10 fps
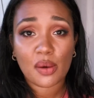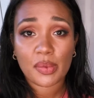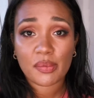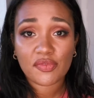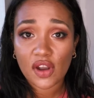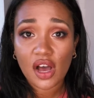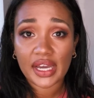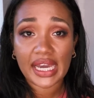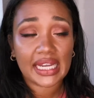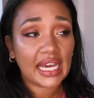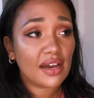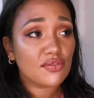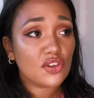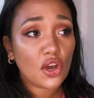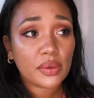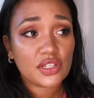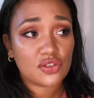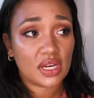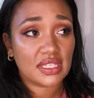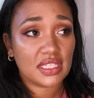them fly. And I have no
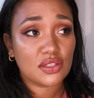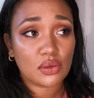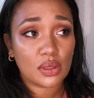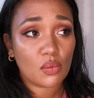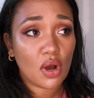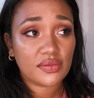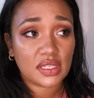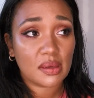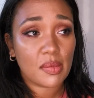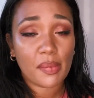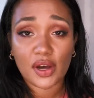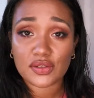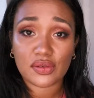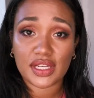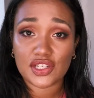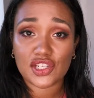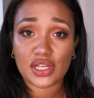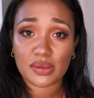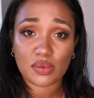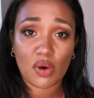interest in doing what I've done in my past
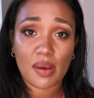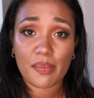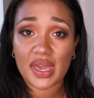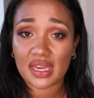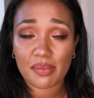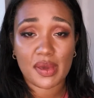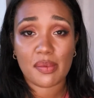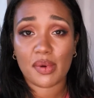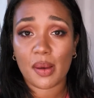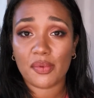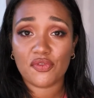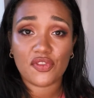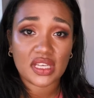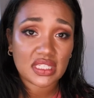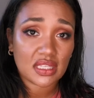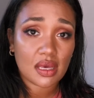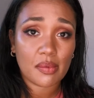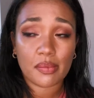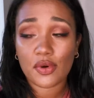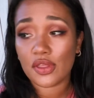relationships where I'm picking people up and fixing them
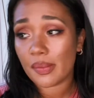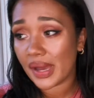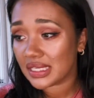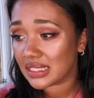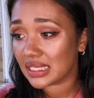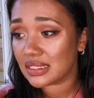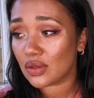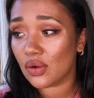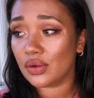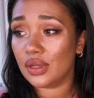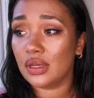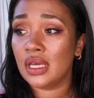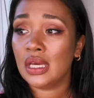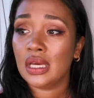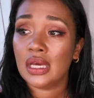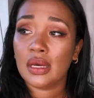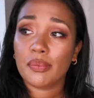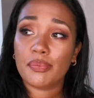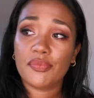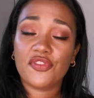and putting the band-aids on and
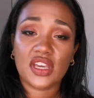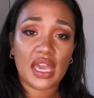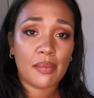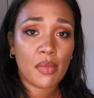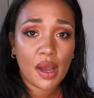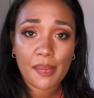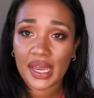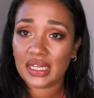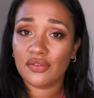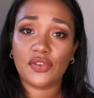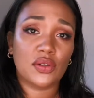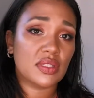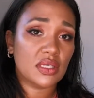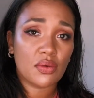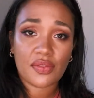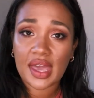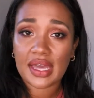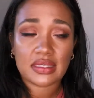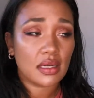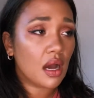forgetting my pain and focusing on
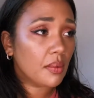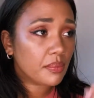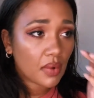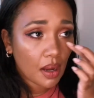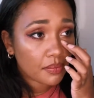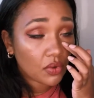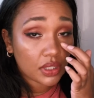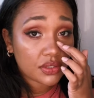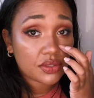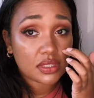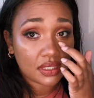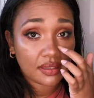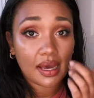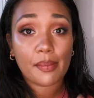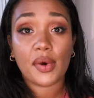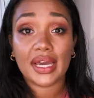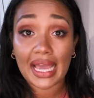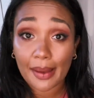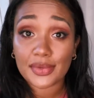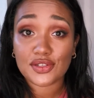theirs. And I'm not interested in that, but I
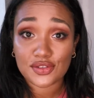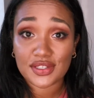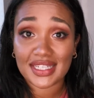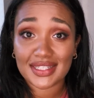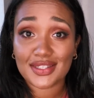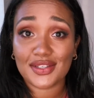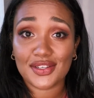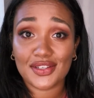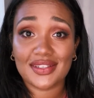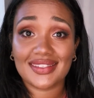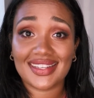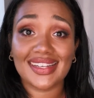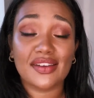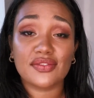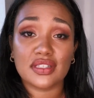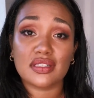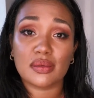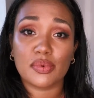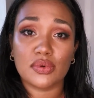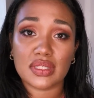am interested to lift and
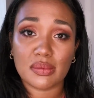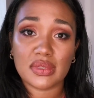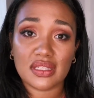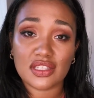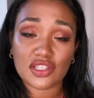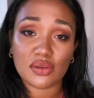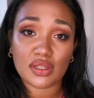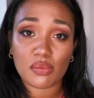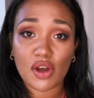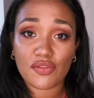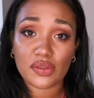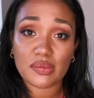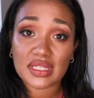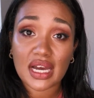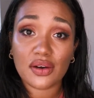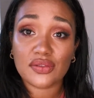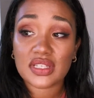support somebody that's doing the work for themselves,